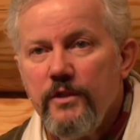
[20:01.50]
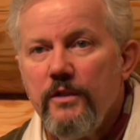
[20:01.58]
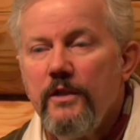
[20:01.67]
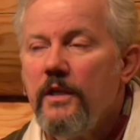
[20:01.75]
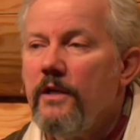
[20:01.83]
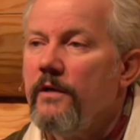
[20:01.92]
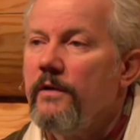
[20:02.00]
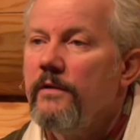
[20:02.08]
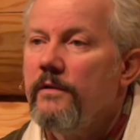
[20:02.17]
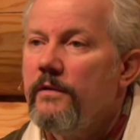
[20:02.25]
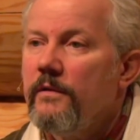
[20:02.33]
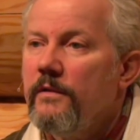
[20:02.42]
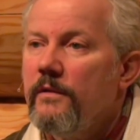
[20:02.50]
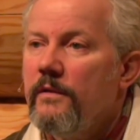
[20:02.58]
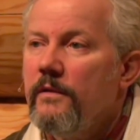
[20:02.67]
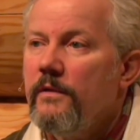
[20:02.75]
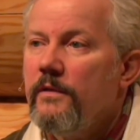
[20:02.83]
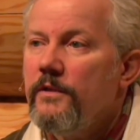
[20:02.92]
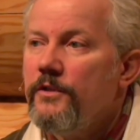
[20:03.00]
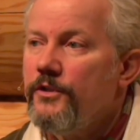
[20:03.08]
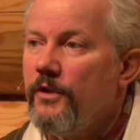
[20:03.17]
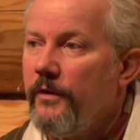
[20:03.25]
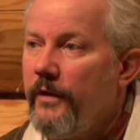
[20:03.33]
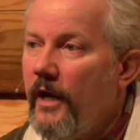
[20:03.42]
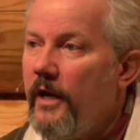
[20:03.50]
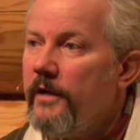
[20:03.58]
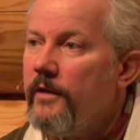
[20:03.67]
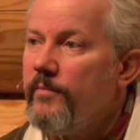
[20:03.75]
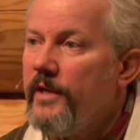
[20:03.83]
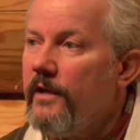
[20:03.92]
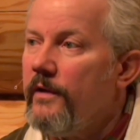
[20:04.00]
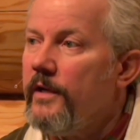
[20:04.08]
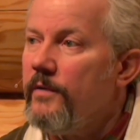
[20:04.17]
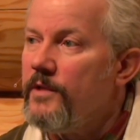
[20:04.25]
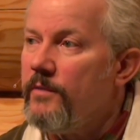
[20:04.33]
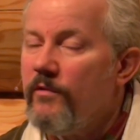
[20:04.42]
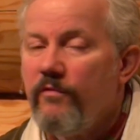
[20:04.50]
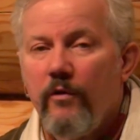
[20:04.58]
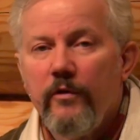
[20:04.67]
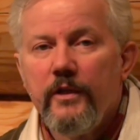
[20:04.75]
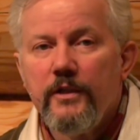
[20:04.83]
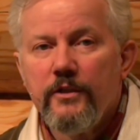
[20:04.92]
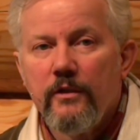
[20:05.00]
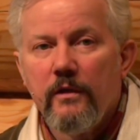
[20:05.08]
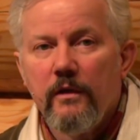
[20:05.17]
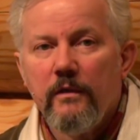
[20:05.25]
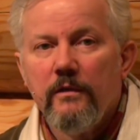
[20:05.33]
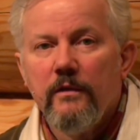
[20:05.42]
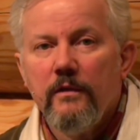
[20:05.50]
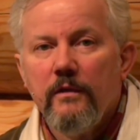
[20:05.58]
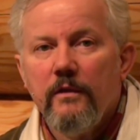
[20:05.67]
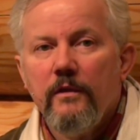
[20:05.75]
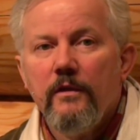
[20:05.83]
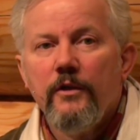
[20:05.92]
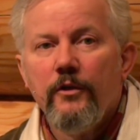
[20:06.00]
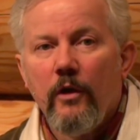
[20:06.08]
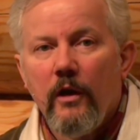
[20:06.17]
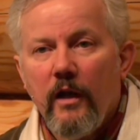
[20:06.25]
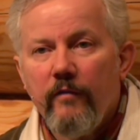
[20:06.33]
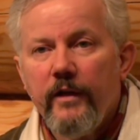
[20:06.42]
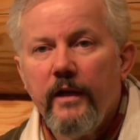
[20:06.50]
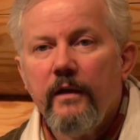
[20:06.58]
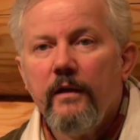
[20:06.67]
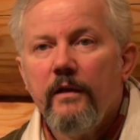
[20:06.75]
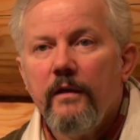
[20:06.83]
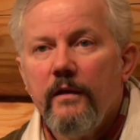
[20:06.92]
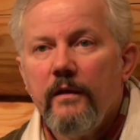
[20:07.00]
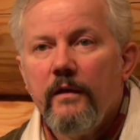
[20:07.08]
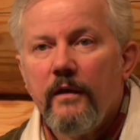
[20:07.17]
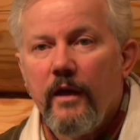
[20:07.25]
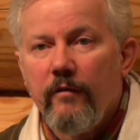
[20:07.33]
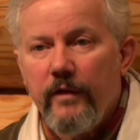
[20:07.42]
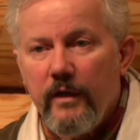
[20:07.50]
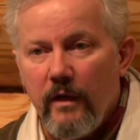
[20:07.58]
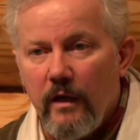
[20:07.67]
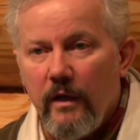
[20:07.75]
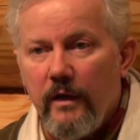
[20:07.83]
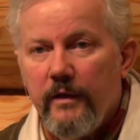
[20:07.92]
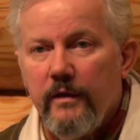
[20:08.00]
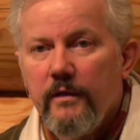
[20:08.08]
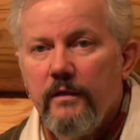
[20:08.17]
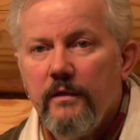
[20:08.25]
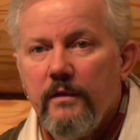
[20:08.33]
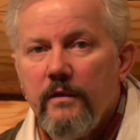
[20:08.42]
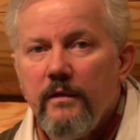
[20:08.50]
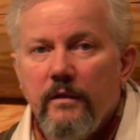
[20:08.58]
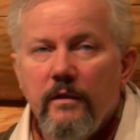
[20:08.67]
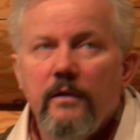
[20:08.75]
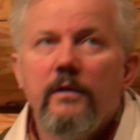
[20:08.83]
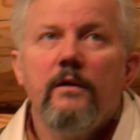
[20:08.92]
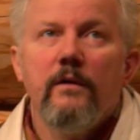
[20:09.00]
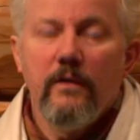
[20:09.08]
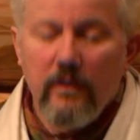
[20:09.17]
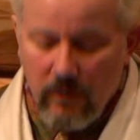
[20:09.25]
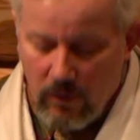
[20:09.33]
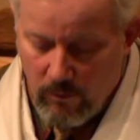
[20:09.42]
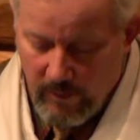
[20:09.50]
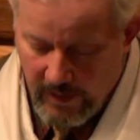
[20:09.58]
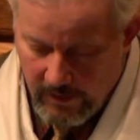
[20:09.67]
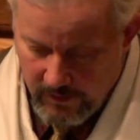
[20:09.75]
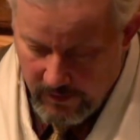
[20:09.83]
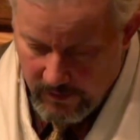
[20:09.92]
in the year, you shall not appear empty before the eternal, your loving, giving God. Amen.